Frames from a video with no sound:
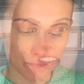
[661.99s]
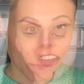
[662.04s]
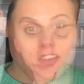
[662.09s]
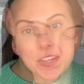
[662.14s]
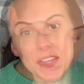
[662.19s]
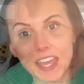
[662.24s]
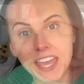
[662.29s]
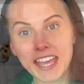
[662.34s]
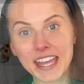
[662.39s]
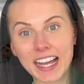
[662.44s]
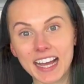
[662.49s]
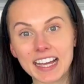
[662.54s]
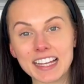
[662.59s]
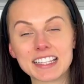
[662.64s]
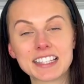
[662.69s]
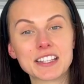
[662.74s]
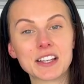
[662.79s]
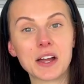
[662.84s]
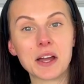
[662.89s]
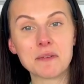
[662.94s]
Okay guys,
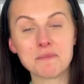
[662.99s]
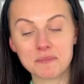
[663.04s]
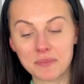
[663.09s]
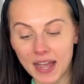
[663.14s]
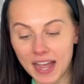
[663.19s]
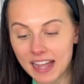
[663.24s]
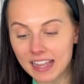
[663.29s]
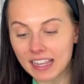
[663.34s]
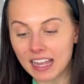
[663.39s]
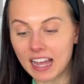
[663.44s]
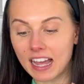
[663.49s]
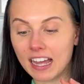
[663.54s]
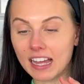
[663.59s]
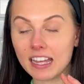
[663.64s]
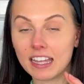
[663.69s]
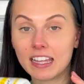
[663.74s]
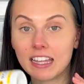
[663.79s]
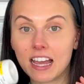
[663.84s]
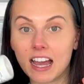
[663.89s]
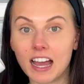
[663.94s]
so I'm back.
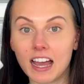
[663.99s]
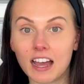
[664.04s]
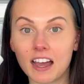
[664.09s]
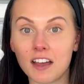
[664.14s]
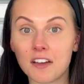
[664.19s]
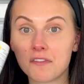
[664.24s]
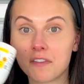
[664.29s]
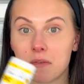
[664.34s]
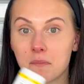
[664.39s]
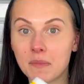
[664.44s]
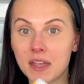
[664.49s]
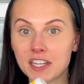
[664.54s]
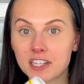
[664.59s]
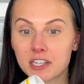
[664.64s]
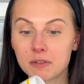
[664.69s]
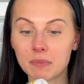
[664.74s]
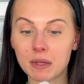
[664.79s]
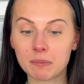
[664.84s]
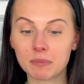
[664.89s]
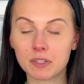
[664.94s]
I have measured
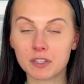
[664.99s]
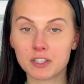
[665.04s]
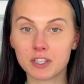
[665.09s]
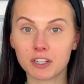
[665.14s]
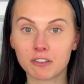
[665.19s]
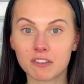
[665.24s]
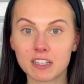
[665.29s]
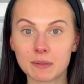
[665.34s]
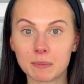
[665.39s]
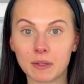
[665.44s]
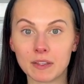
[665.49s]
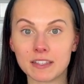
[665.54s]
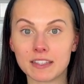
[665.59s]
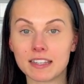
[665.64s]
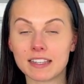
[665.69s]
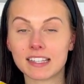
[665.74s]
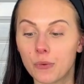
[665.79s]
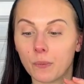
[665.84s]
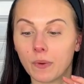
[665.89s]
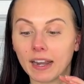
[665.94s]
my blood sugar
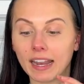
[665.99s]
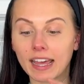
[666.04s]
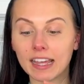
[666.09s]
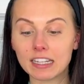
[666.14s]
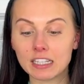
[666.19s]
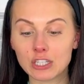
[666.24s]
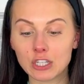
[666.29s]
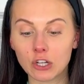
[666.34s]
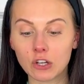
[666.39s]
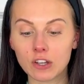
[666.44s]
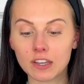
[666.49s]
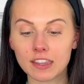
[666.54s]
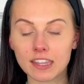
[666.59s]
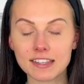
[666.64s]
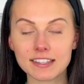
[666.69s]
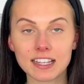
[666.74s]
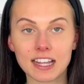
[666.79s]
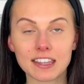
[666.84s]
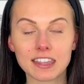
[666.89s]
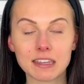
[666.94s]
responses. When I took this,
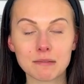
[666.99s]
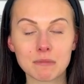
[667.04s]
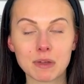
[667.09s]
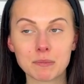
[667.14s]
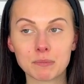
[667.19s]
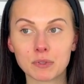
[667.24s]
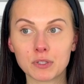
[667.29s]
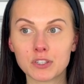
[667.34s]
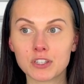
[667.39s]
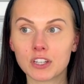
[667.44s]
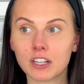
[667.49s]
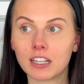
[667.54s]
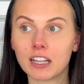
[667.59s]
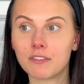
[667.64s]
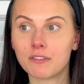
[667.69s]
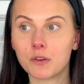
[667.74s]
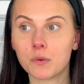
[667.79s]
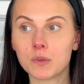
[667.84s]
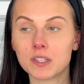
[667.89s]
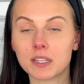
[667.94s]
I think my blood sugar
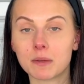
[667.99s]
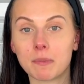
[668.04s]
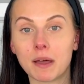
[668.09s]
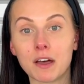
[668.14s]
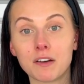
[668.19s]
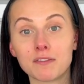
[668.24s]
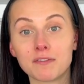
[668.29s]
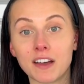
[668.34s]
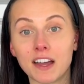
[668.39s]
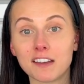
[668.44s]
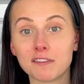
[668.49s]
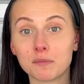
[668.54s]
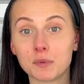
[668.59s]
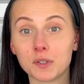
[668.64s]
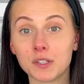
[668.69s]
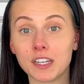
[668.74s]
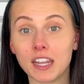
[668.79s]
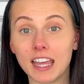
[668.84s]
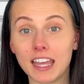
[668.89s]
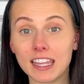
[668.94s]
level was about
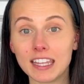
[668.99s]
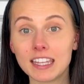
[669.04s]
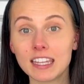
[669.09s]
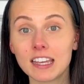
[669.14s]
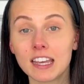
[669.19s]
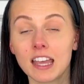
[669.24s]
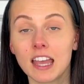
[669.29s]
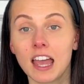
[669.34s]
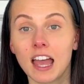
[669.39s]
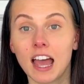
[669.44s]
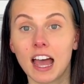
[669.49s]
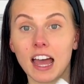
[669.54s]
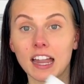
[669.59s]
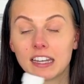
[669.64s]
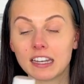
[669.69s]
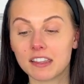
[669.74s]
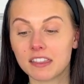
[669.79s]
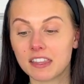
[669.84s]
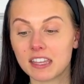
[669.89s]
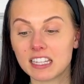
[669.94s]
5.8, and
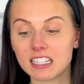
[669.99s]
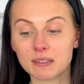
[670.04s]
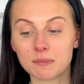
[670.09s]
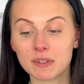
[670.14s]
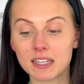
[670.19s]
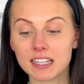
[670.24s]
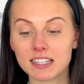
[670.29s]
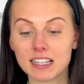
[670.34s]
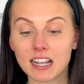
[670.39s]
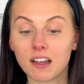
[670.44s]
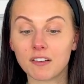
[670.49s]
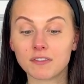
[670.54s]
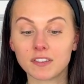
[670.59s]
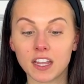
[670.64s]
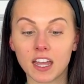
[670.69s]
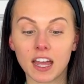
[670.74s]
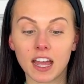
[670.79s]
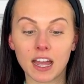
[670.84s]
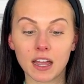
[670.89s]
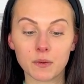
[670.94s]
30 minutes after
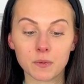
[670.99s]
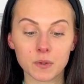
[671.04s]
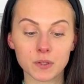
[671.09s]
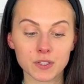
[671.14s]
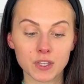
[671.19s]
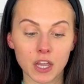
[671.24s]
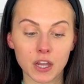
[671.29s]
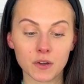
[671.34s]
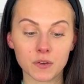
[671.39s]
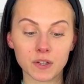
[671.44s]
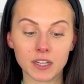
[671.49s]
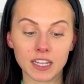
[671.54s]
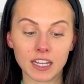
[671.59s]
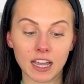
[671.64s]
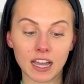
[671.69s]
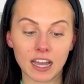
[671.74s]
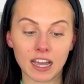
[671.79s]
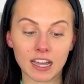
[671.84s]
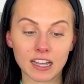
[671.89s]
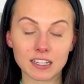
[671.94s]
I was only
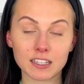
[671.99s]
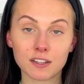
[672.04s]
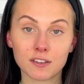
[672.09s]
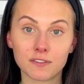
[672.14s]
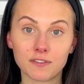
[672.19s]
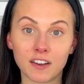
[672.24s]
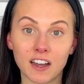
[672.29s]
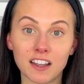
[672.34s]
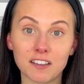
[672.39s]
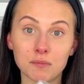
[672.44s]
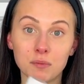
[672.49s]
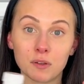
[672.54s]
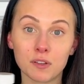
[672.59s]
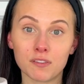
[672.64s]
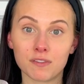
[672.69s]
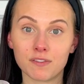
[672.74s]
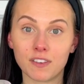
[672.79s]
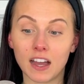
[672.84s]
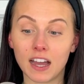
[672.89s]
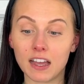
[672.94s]
at
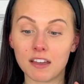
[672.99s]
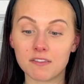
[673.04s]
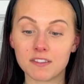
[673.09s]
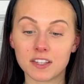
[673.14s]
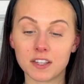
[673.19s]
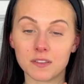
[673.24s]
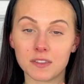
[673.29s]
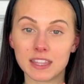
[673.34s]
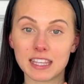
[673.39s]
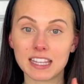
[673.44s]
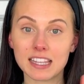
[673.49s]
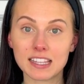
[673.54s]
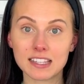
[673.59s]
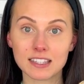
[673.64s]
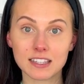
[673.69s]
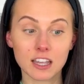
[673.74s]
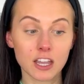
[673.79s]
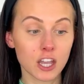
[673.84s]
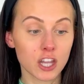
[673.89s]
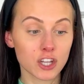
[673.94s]
5.5. So
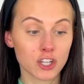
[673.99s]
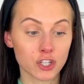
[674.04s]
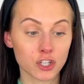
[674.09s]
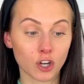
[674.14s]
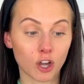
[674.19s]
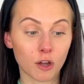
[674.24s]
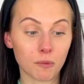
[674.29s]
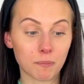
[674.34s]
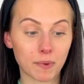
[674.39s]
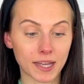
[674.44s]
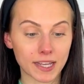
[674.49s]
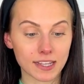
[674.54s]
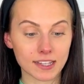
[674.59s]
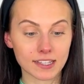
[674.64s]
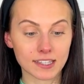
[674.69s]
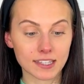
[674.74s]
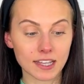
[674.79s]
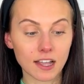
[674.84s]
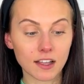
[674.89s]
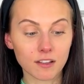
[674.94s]
this shot by
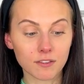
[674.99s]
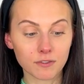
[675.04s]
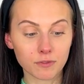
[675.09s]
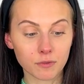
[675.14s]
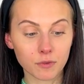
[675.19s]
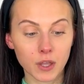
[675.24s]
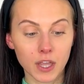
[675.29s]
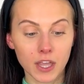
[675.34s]
itself